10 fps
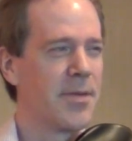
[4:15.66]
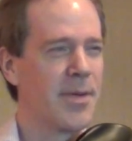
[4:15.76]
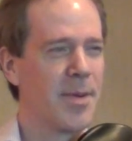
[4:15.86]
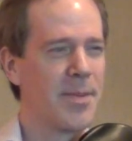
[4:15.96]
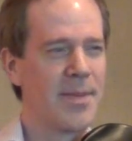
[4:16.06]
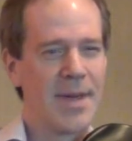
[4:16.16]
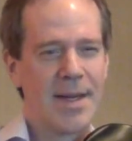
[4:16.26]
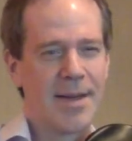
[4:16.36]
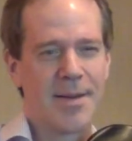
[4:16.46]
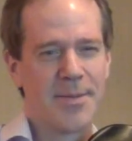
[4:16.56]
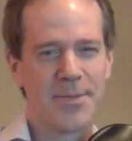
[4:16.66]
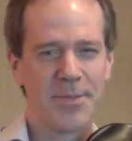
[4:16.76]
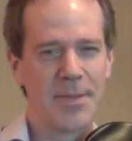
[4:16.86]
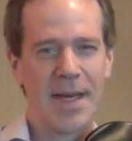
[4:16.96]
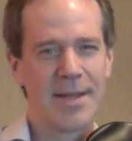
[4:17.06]
from
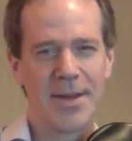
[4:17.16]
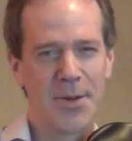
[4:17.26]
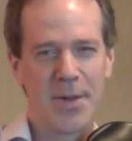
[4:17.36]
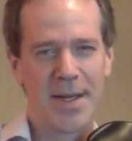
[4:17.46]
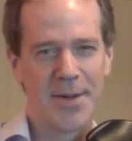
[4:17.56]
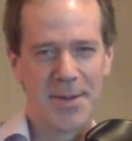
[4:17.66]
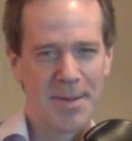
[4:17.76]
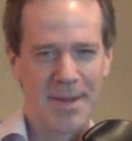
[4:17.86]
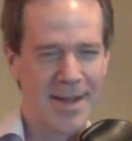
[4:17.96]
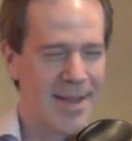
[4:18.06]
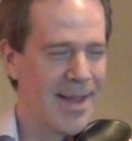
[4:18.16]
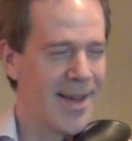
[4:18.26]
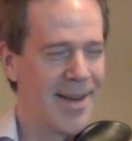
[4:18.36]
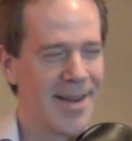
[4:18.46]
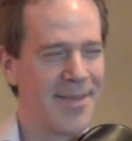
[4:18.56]
Macedonia or something like
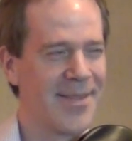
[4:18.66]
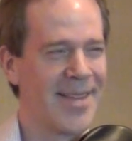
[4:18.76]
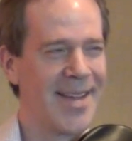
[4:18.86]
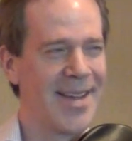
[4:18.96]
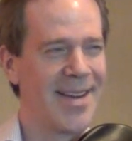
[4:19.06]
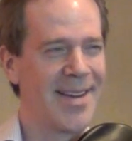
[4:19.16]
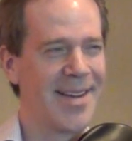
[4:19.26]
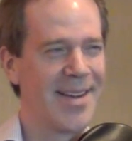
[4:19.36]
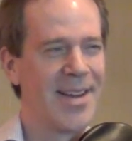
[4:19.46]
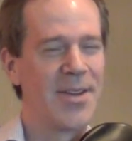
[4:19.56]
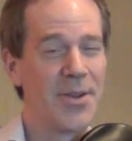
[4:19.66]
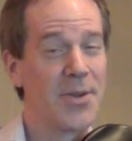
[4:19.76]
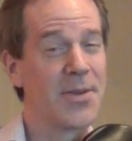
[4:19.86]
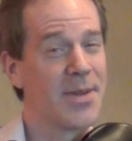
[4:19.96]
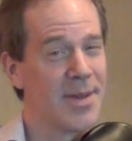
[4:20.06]
that, and you
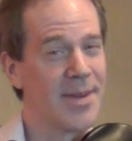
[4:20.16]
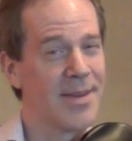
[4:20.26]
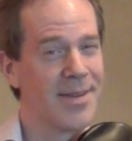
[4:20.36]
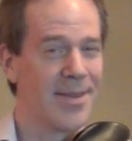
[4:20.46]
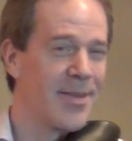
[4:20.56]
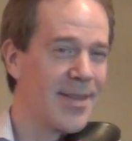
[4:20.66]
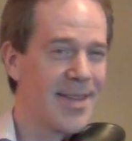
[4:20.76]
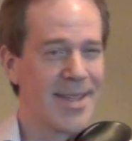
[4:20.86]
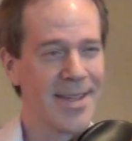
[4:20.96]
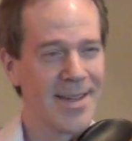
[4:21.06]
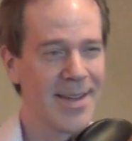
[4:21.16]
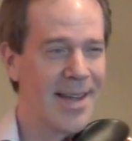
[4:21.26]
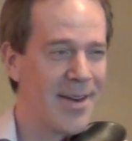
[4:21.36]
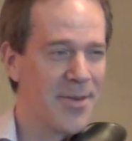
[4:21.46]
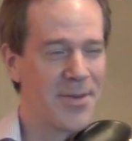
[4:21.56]
used to listening to
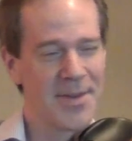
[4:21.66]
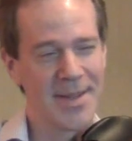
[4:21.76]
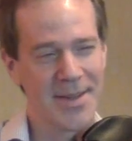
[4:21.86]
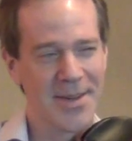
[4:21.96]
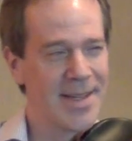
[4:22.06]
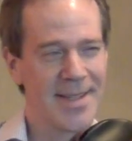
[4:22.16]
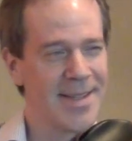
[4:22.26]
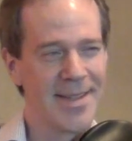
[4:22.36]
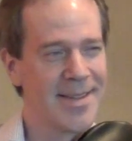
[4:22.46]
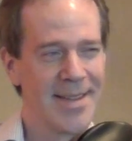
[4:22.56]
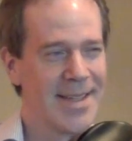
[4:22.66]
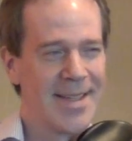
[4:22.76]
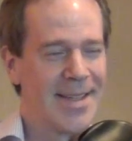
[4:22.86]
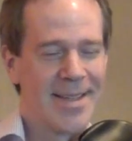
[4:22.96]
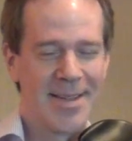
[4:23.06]
kind of really crazy
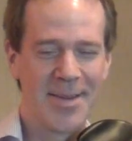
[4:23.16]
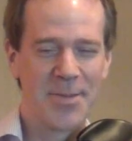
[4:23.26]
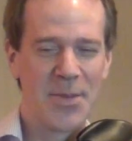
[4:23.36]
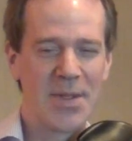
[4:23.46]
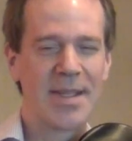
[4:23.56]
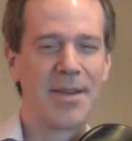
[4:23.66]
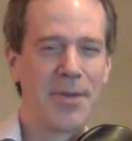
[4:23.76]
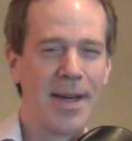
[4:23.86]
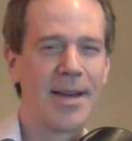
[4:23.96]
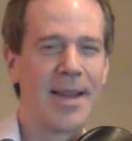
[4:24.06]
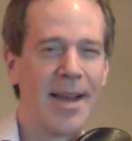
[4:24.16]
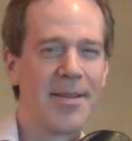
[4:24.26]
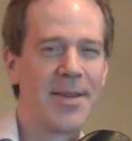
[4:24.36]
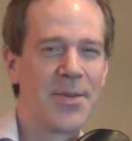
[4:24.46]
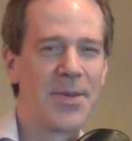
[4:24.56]
music divided in
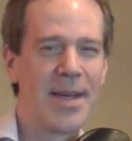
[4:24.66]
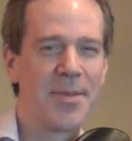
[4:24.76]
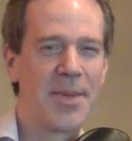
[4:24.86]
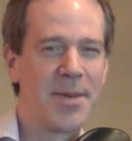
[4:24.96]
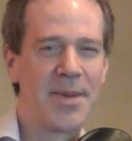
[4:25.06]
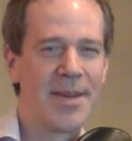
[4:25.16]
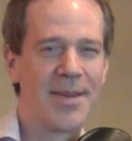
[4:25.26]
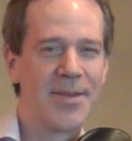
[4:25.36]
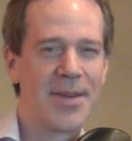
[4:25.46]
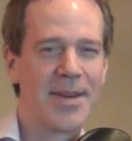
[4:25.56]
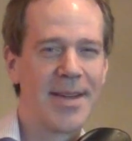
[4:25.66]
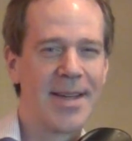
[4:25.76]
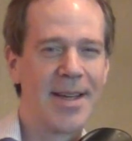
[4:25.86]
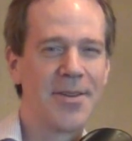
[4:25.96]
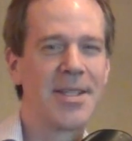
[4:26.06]
that way, it may be
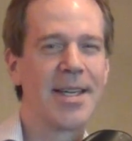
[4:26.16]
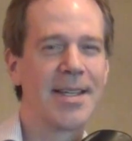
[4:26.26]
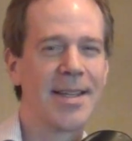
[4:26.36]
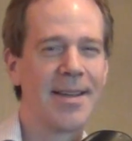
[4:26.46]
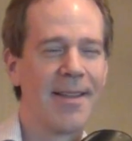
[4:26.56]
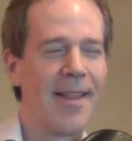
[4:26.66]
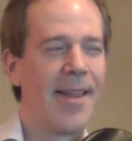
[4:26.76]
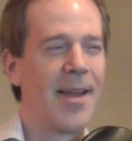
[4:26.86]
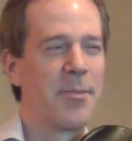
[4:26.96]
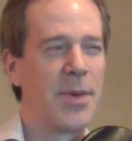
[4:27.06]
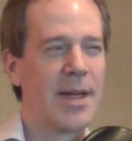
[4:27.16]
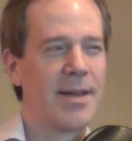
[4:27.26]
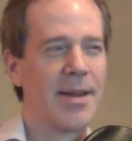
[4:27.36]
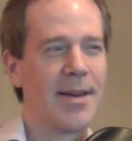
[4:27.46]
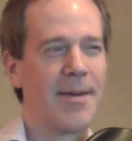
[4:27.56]
very energizing, but